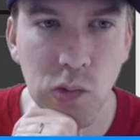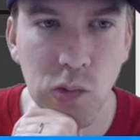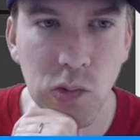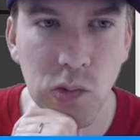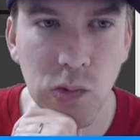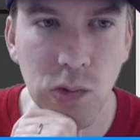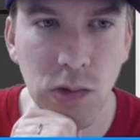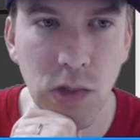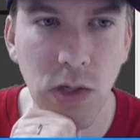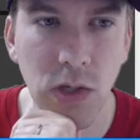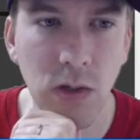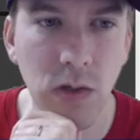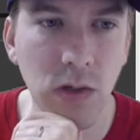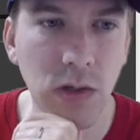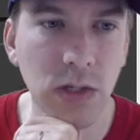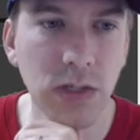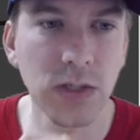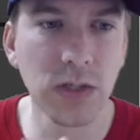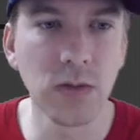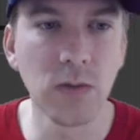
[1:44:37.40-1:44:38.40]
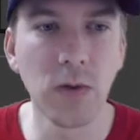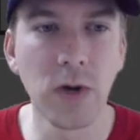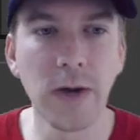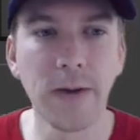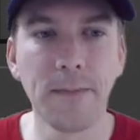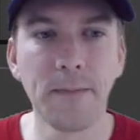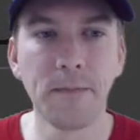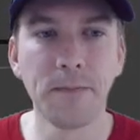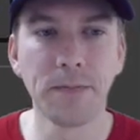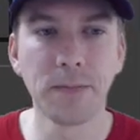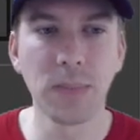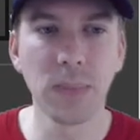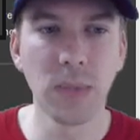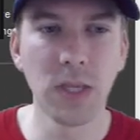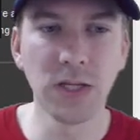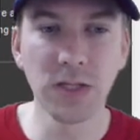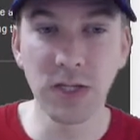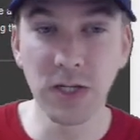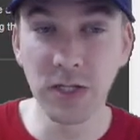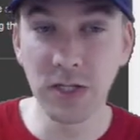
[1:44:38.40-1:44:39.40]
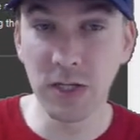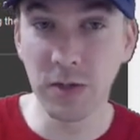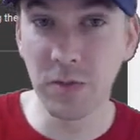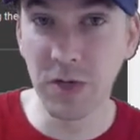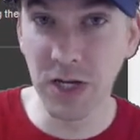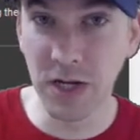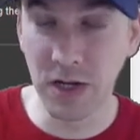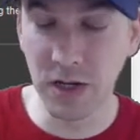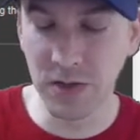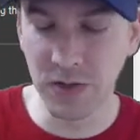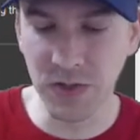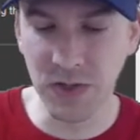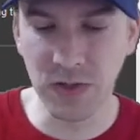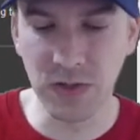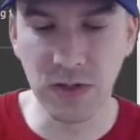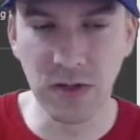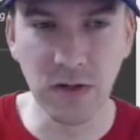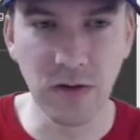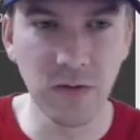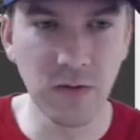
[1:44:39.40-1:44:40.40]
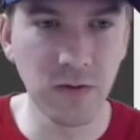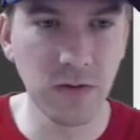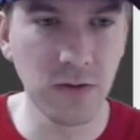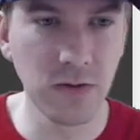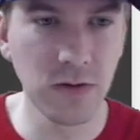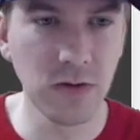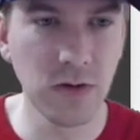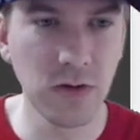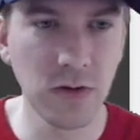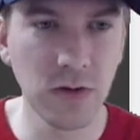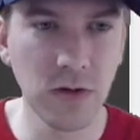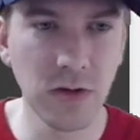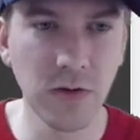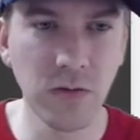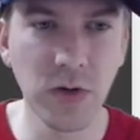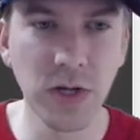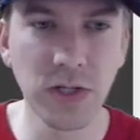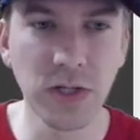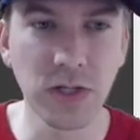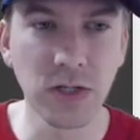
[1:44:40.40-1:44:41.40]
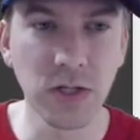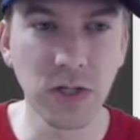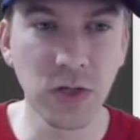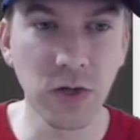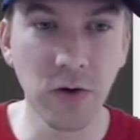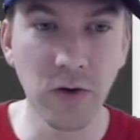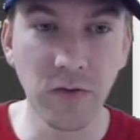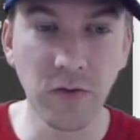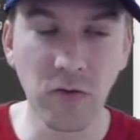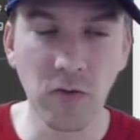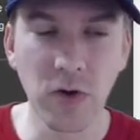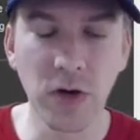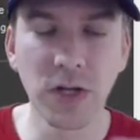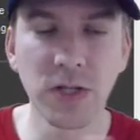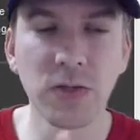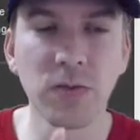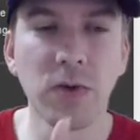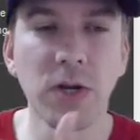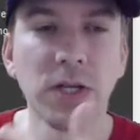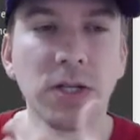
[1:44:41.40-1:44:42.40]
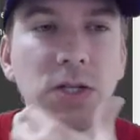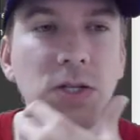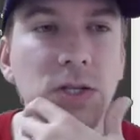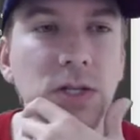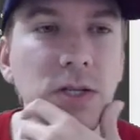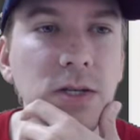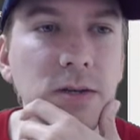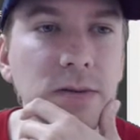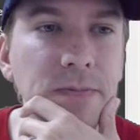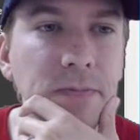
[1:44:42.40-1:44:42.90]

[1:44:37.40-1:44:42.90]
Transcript: Oh, I see why. This needs to be an else if. Otherwise it just overrides what I just did.